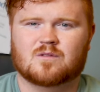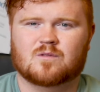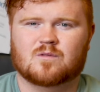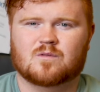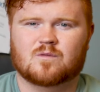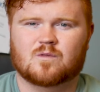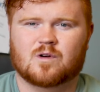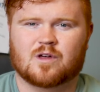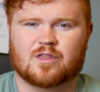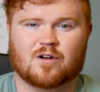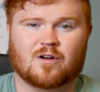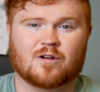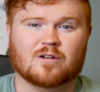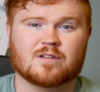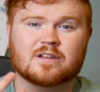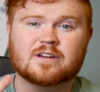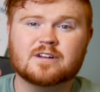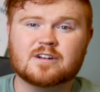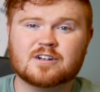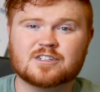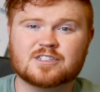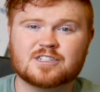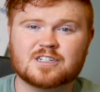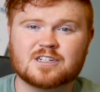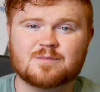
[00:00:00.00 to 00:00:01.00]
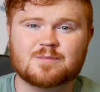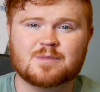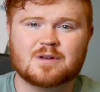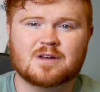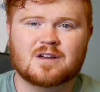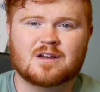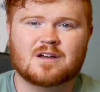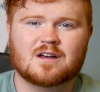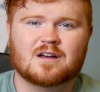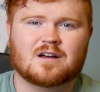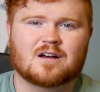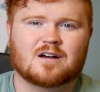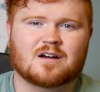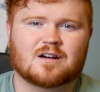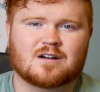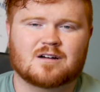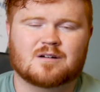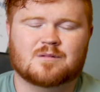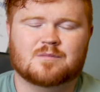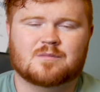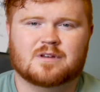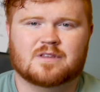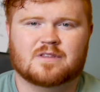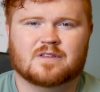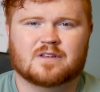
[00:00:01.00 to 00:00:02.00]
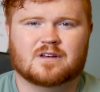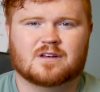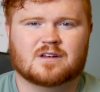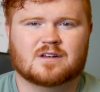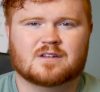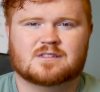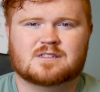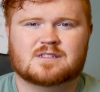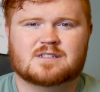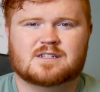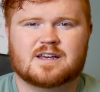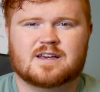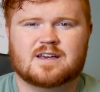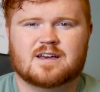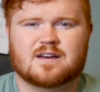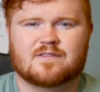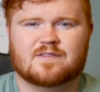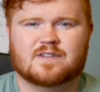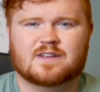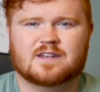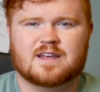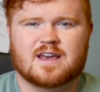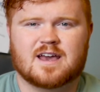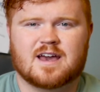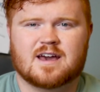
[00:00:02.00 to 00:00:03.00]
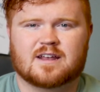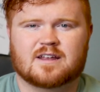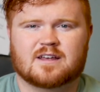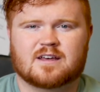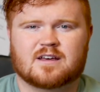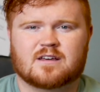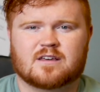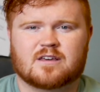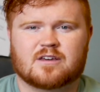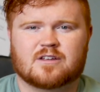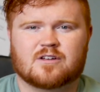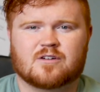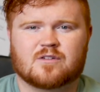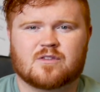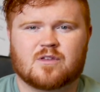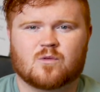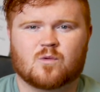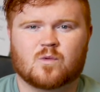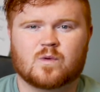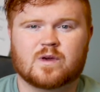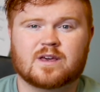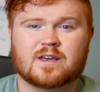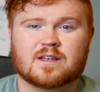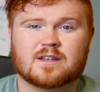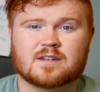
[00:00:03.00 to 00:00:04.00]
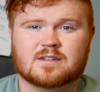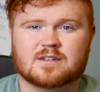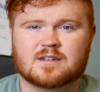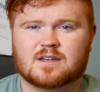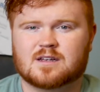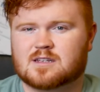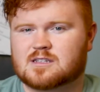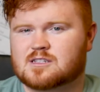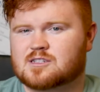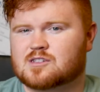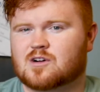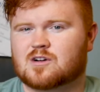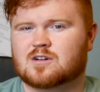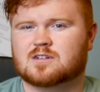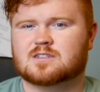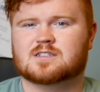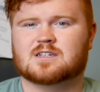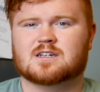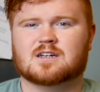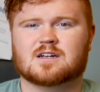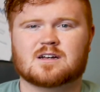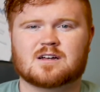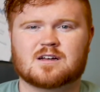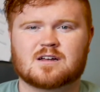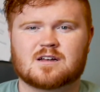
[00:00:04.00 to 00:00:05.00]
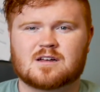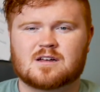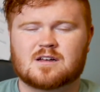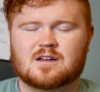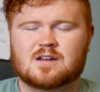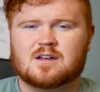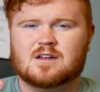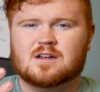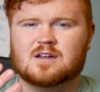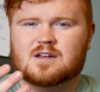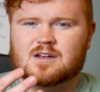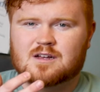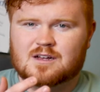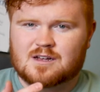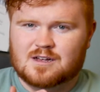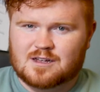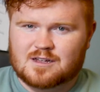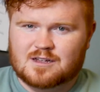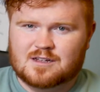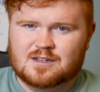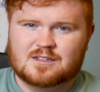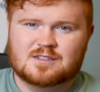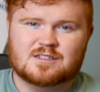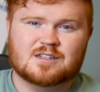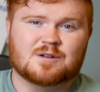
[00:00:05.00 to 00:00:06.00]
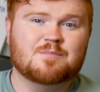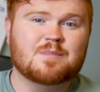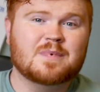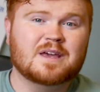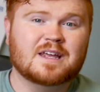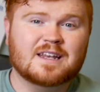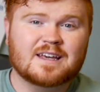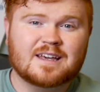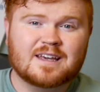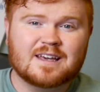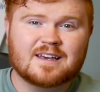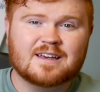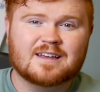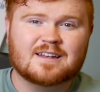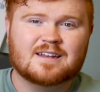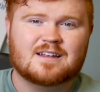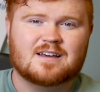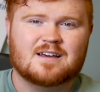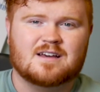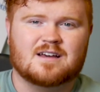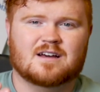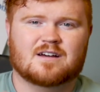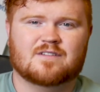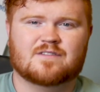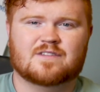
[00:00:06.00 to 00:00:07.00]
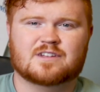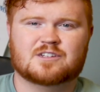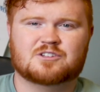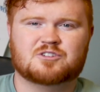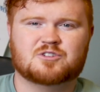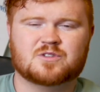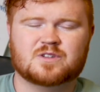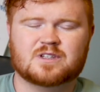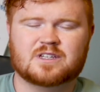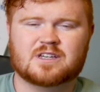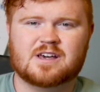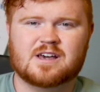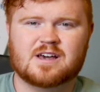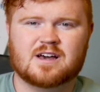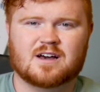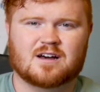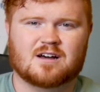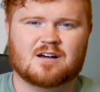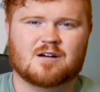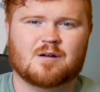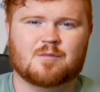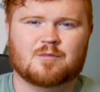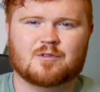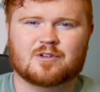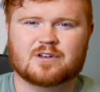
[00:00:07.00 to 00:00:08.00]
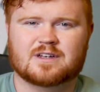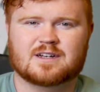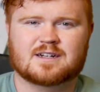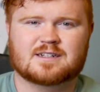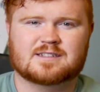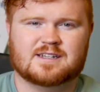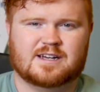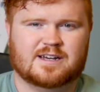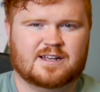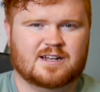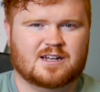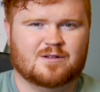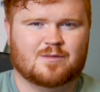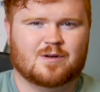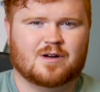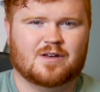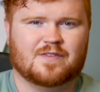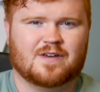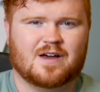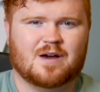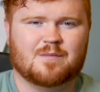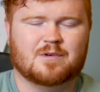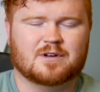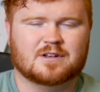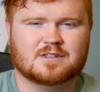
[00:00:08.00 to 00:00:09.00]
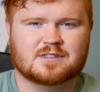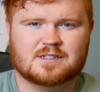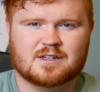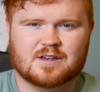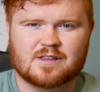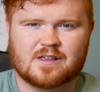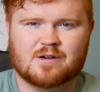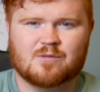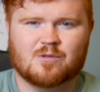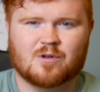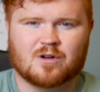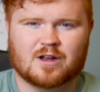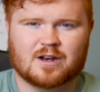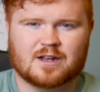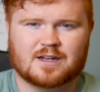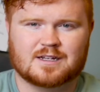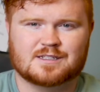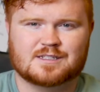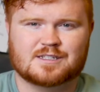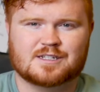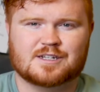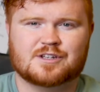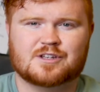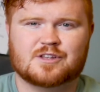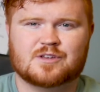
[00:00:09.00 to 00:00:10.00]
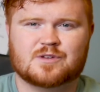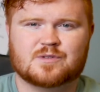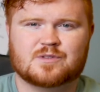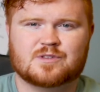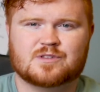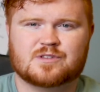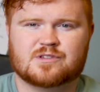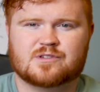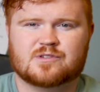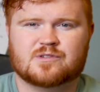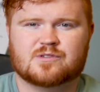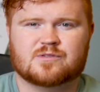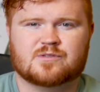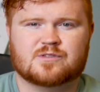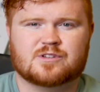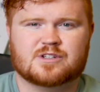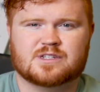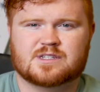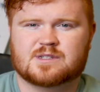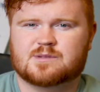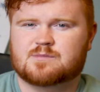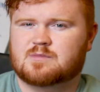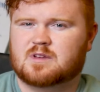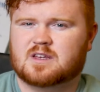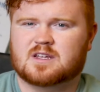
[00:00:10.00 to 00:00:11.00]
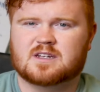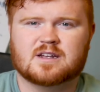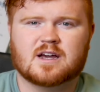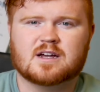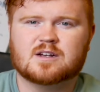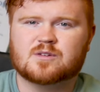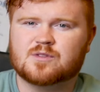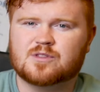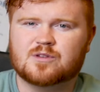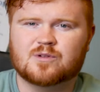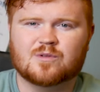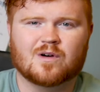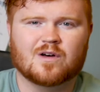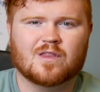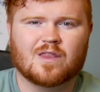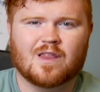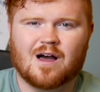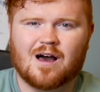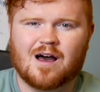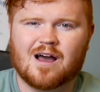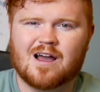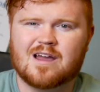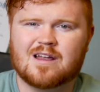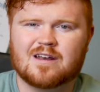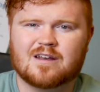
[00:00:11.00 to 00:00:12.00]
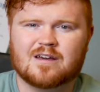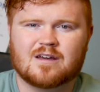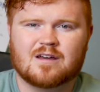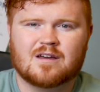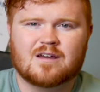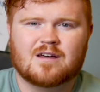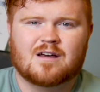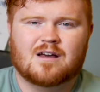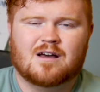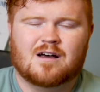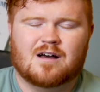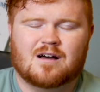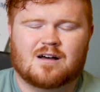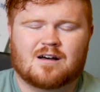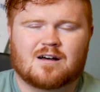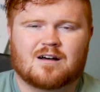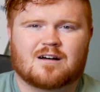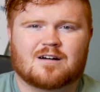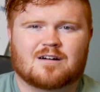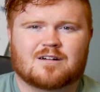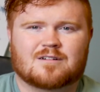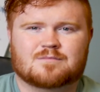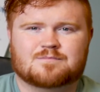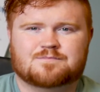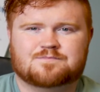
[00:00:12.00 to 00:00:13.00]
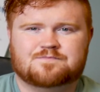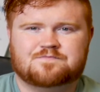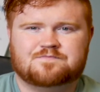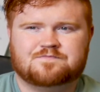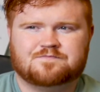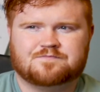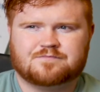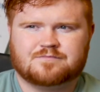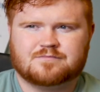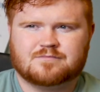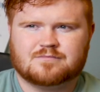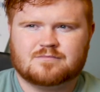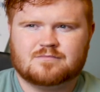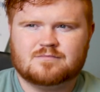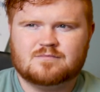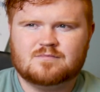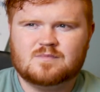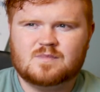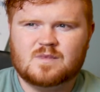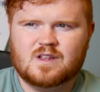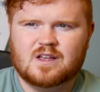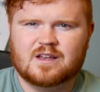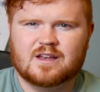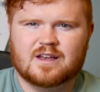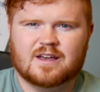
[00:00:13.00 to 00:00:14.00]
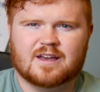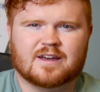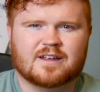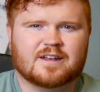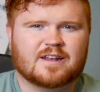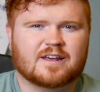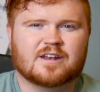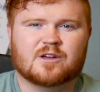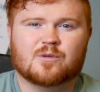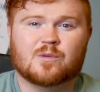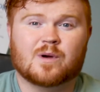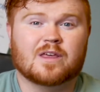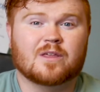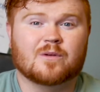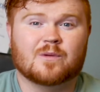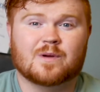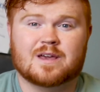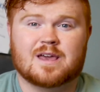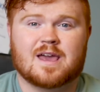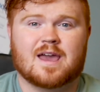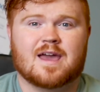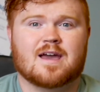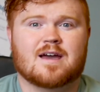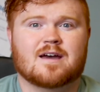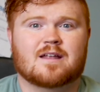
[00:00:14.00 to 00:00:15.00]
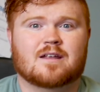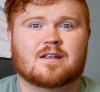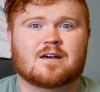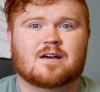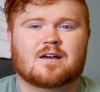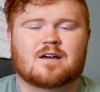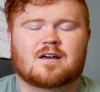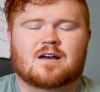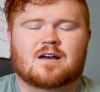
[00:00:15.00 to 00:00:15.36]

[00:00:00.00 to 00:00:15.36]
with our leadership in the state of Indiana, that we can start to meet again eventually. I'm really excited about that, but until then we're going to continue to just connect with you online in any way that we can.